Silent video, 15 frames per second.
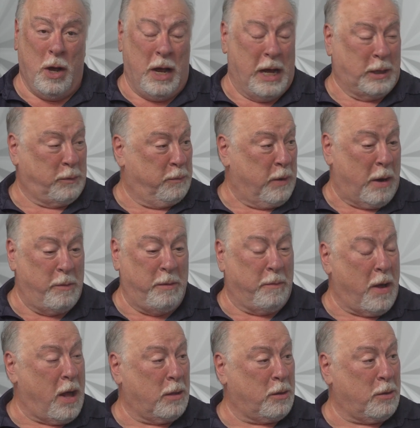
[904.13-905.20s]
It's very
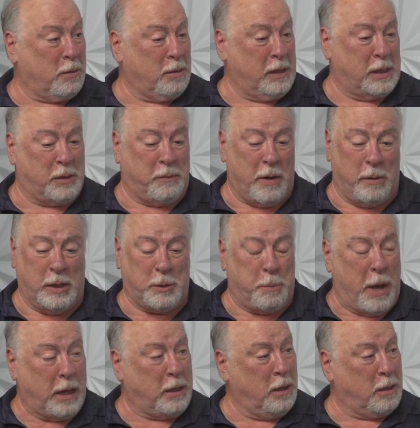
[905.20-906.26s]
volatile. It's very
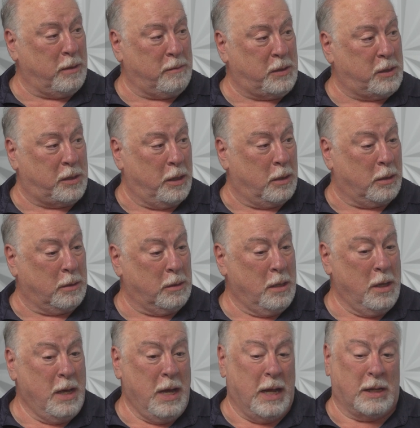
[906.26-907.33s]
speculative still.
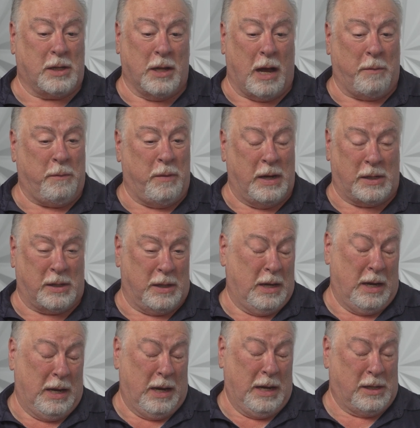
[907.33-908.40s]
It's
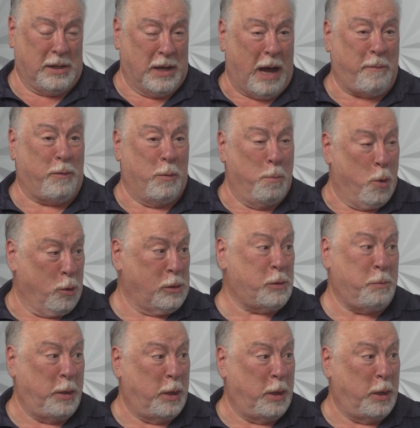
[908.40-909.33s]
not for most